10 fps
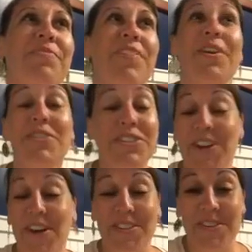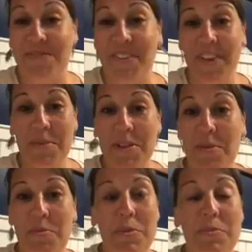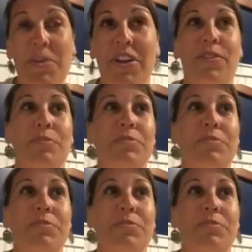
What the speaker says: it was just awesome. I mean, there were people there from